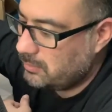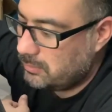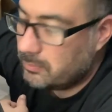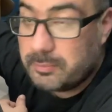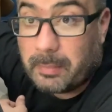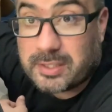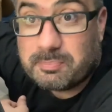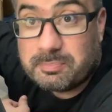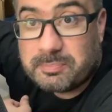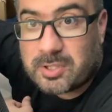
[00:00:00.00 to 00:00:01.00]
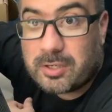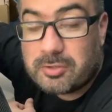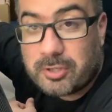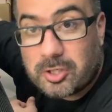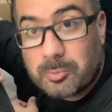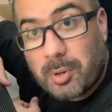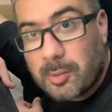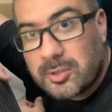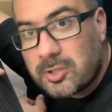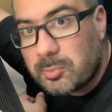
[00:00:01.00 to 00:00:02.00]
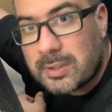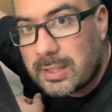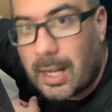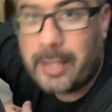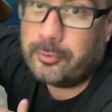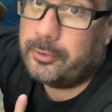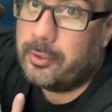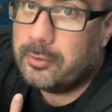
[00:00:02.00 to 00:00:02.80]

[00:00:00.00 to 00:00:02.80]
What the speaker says: Might turn into a good barbecue pit. I don't know.